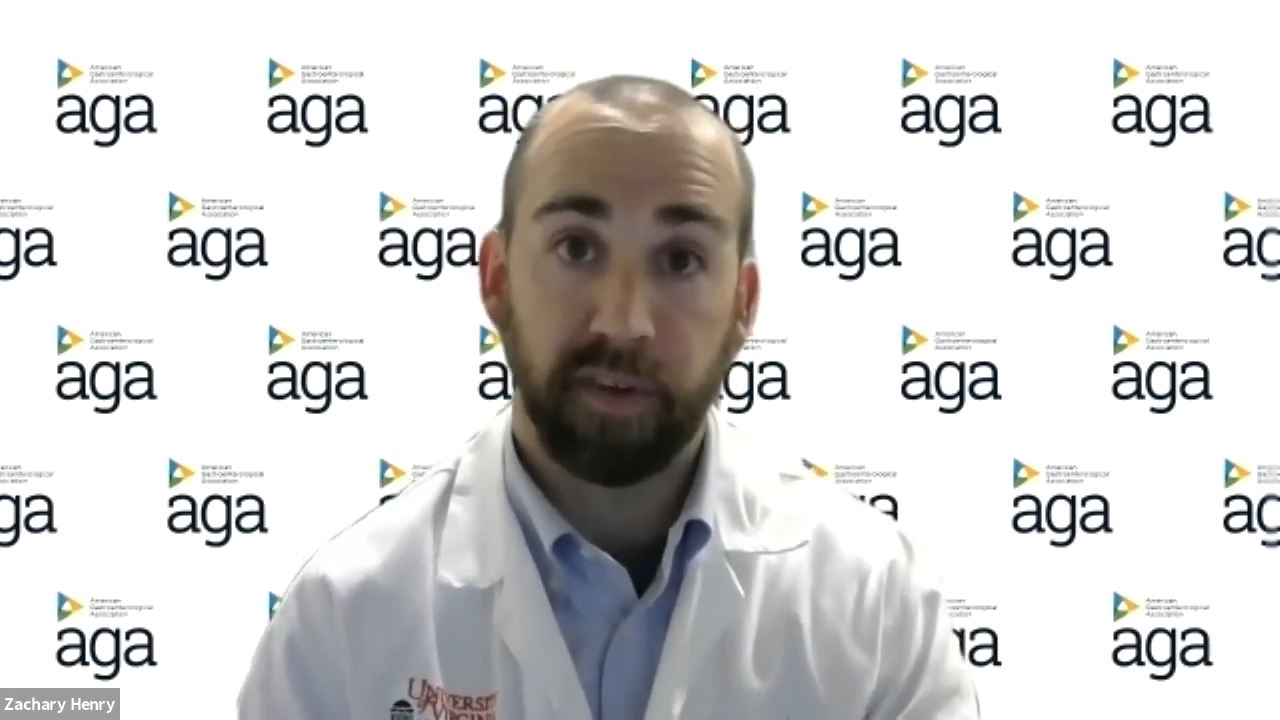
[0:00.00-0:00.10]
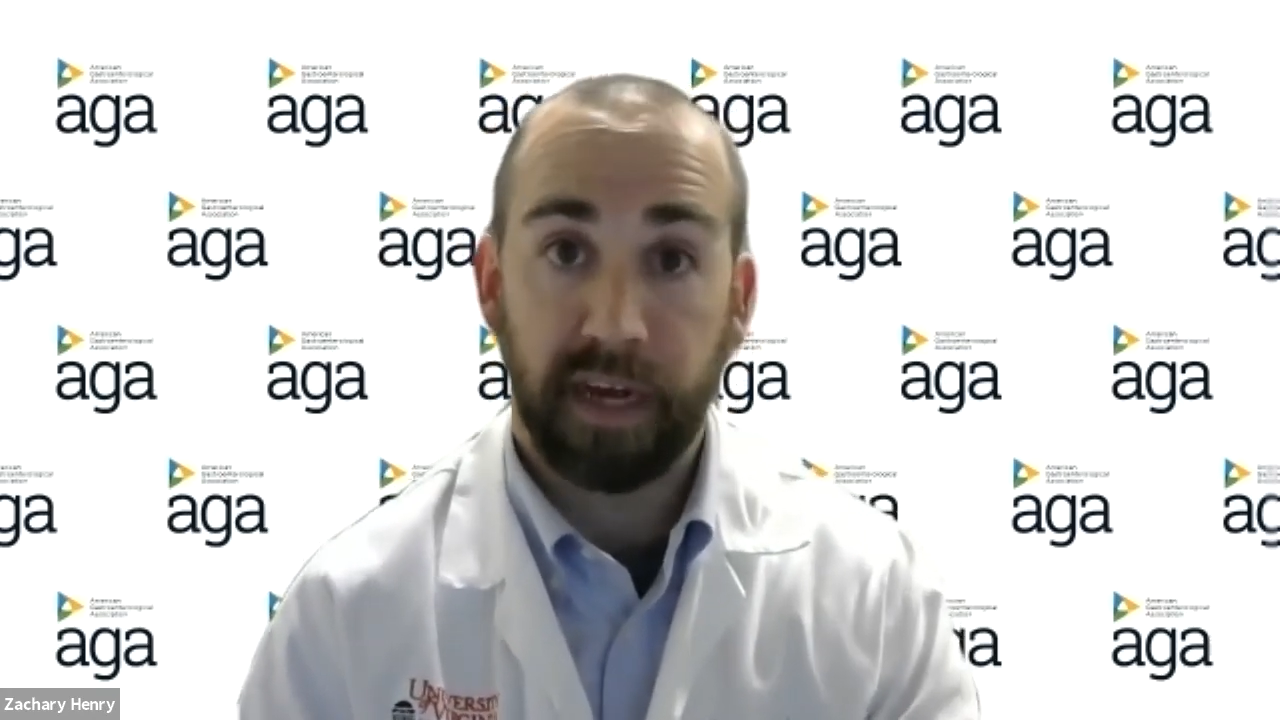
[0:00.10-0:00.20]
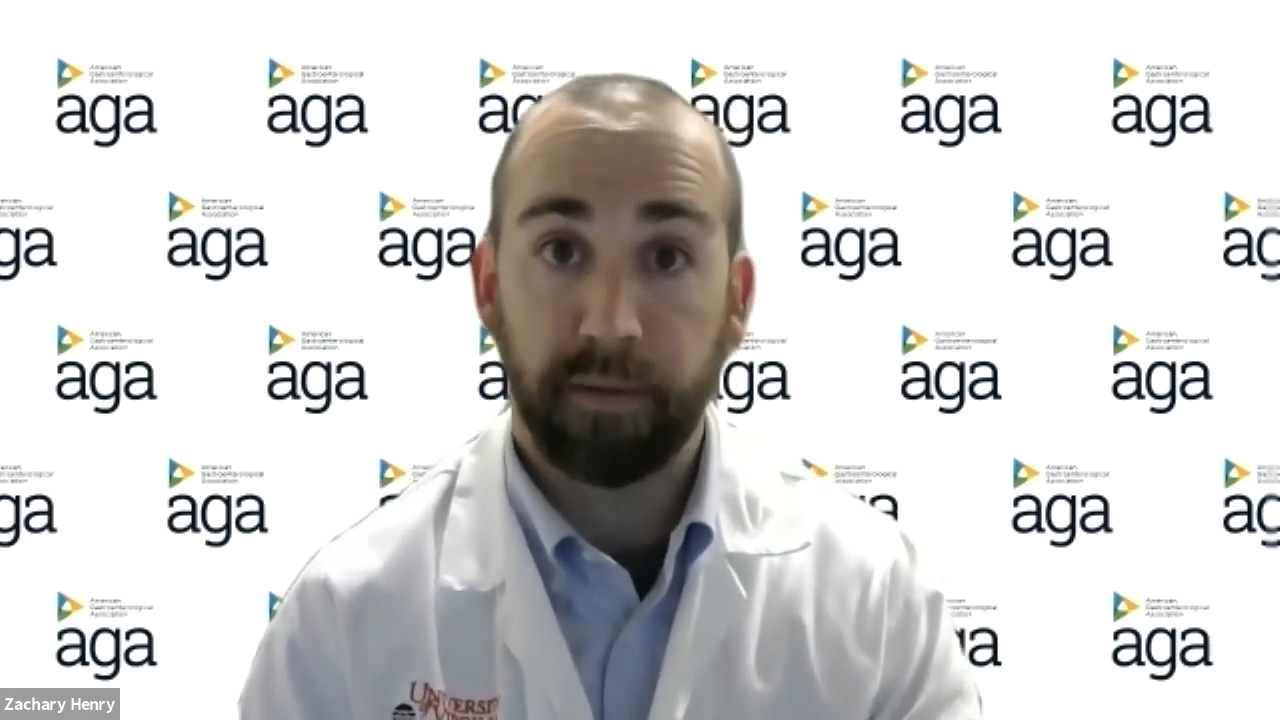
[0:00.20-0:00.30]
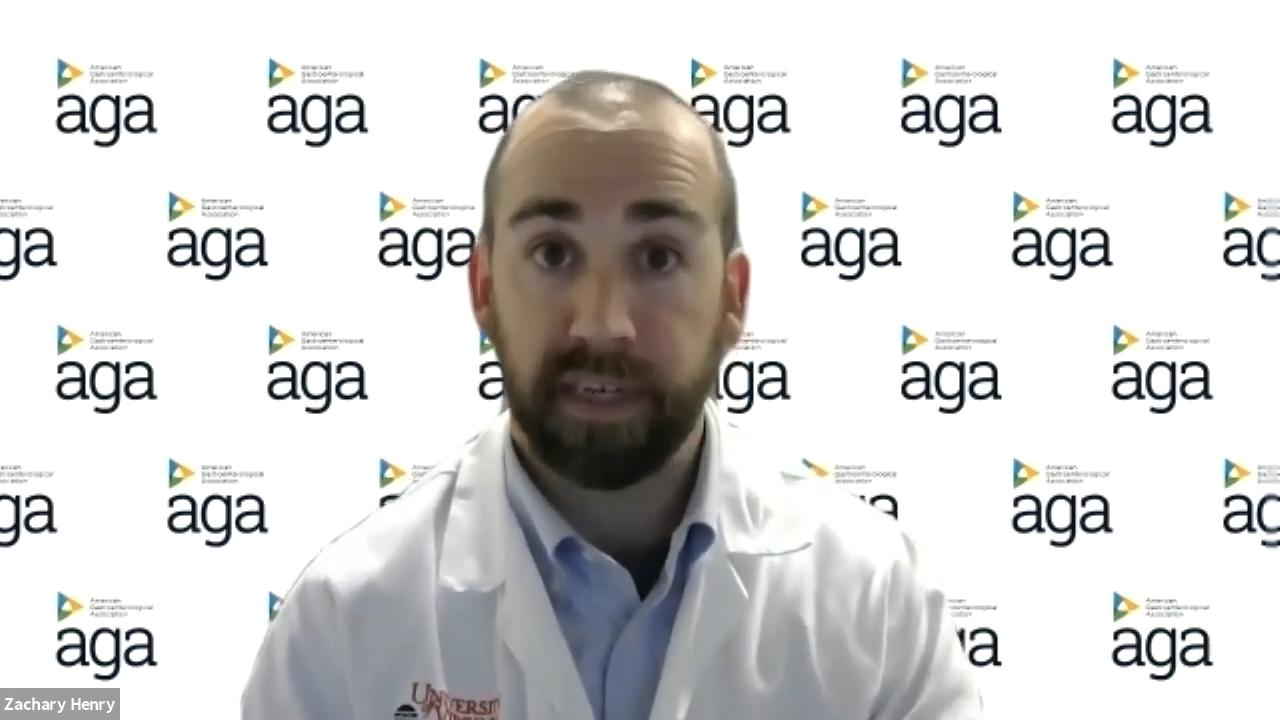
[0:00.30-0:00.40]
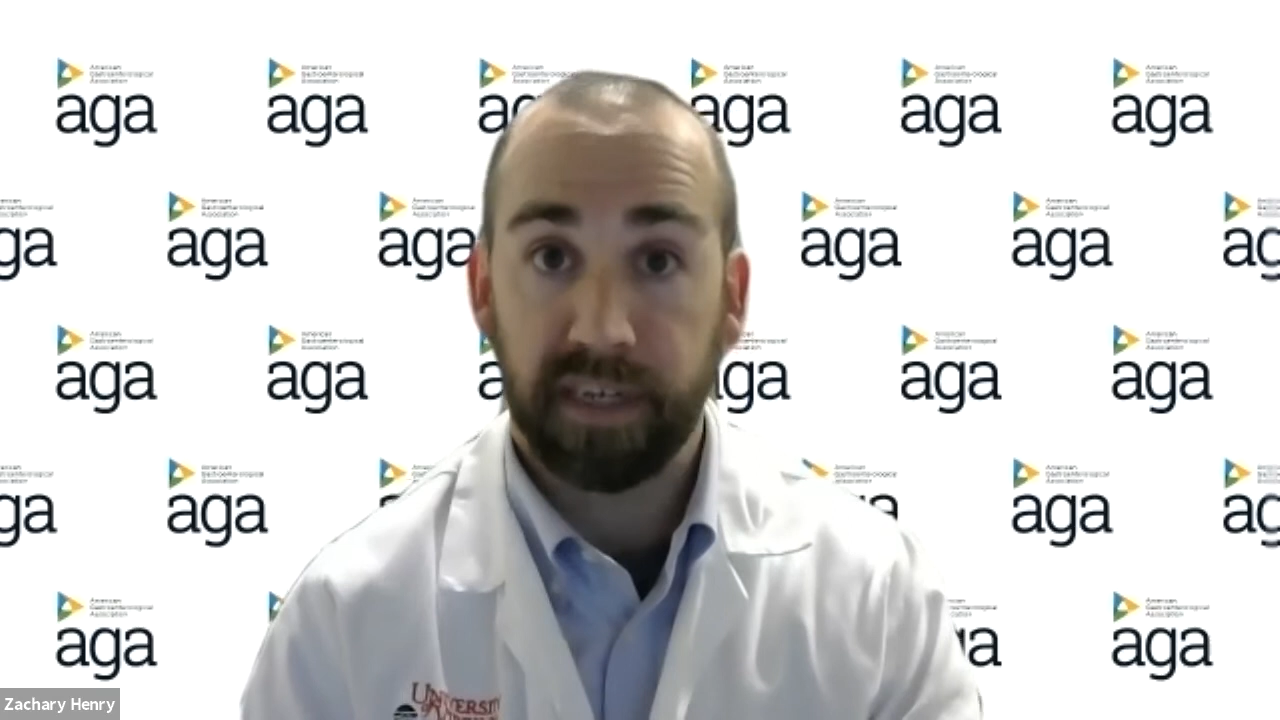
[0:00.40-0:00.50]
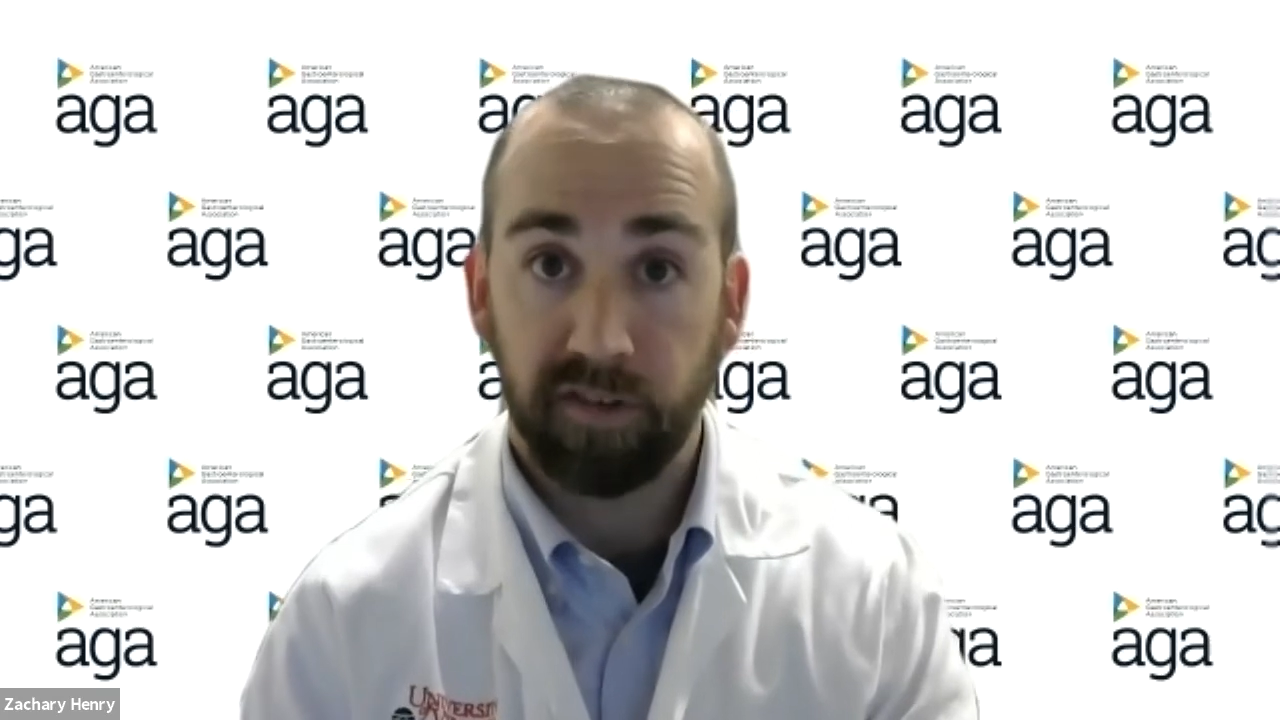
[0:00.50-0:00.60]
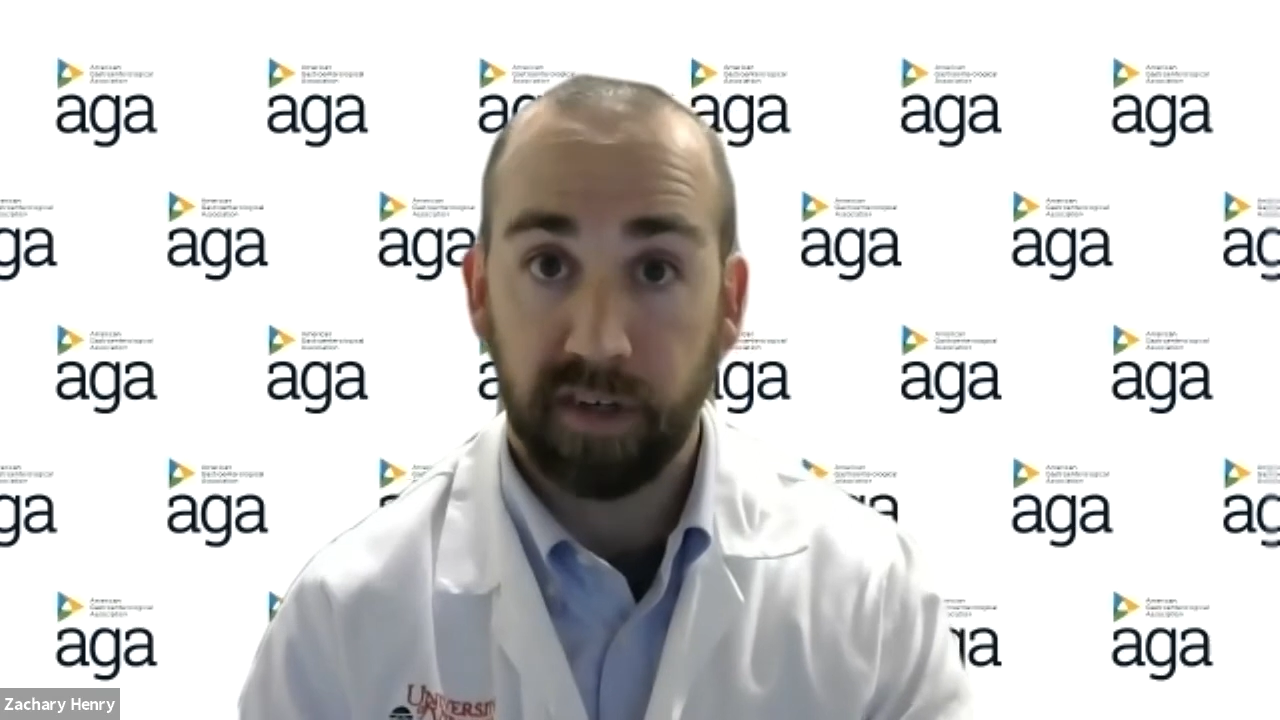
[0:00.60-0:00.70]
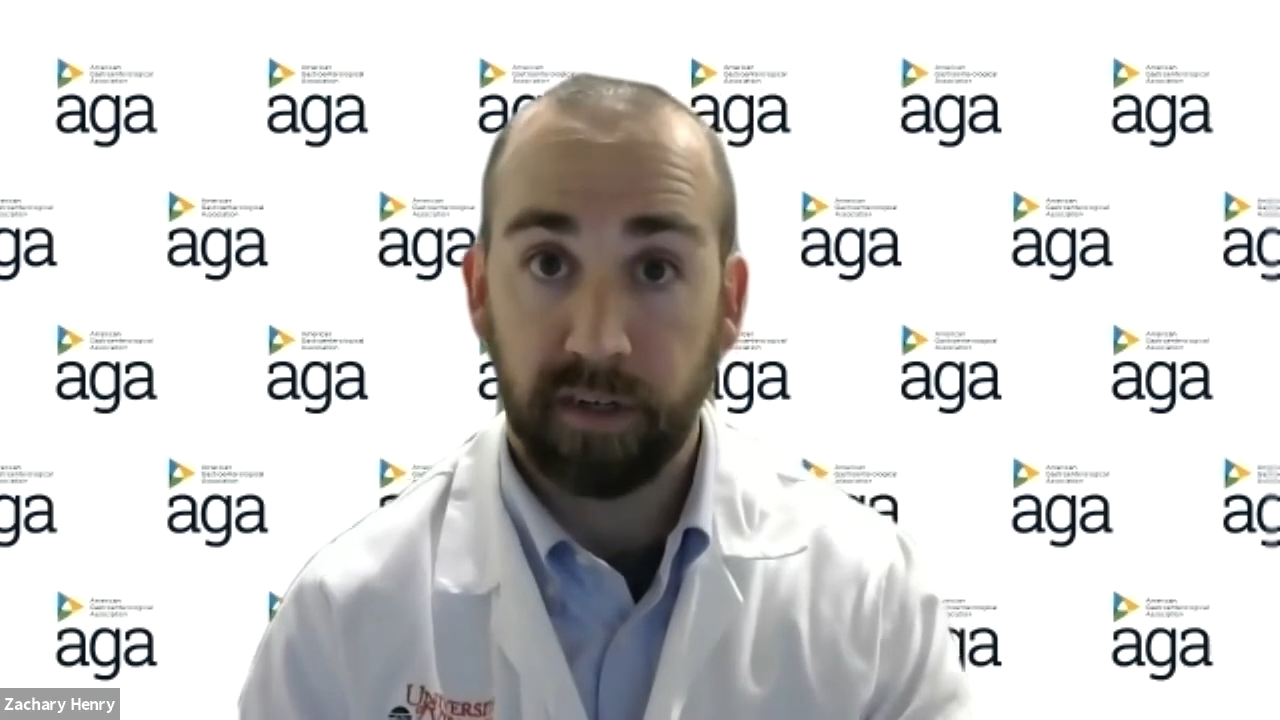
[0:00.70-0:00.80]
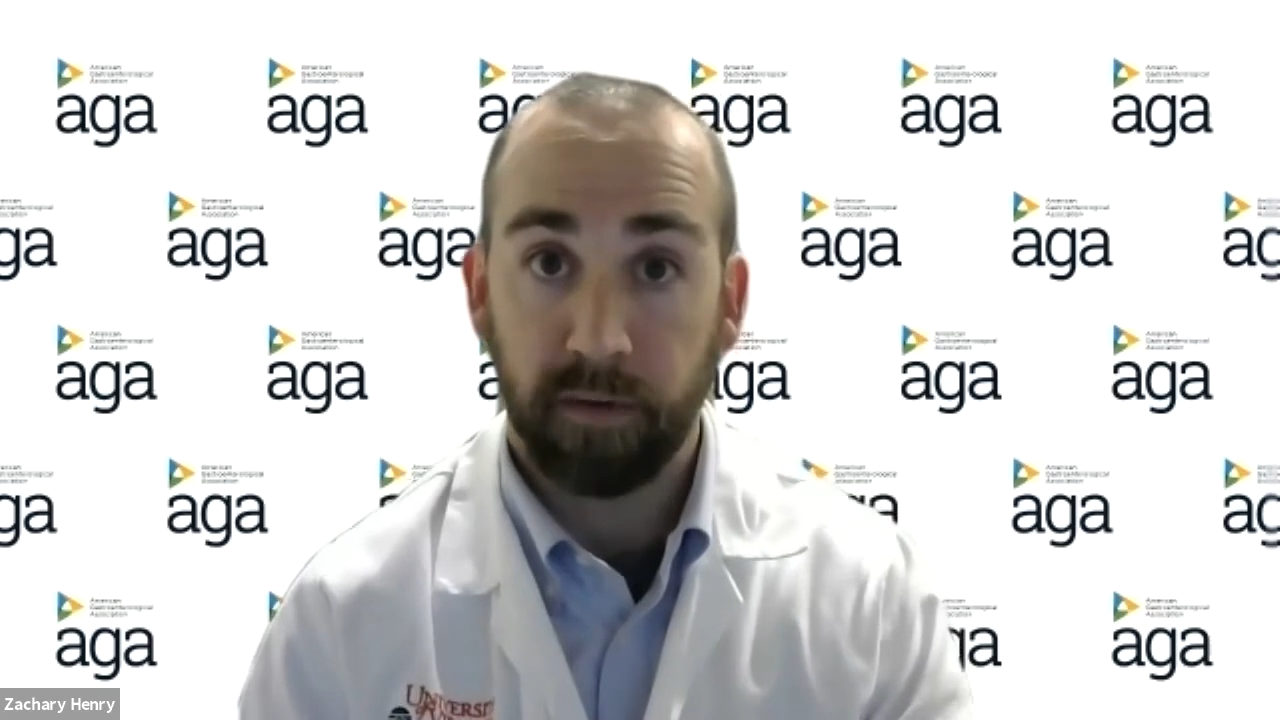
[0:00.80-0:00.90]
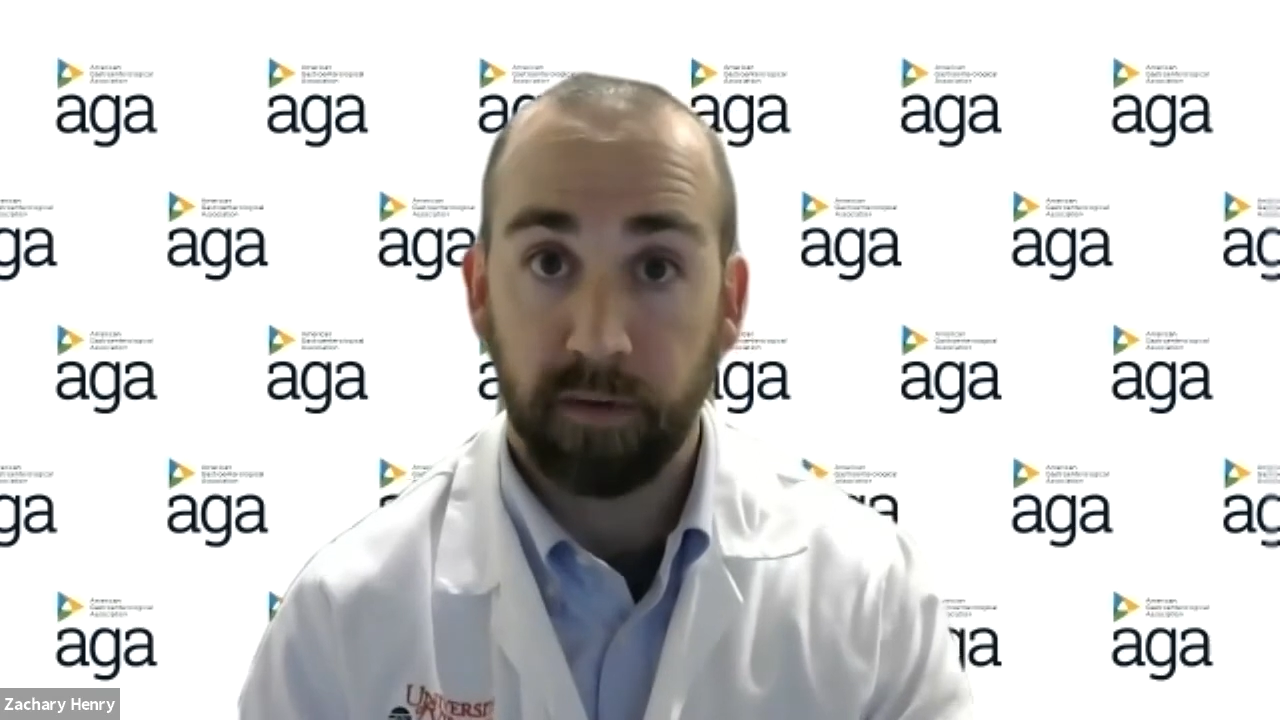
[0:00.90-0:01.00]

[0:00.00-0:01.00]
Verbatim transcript: that patient.